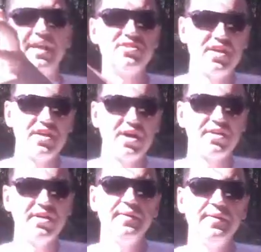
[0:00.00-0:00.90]
into the
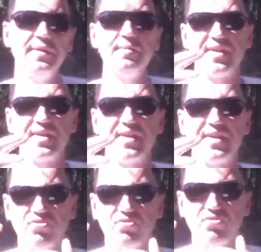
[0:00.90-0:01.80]
other, then
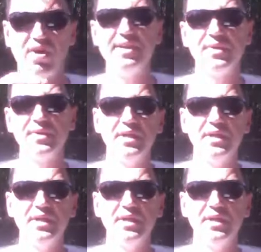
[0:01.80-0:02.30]
that's great.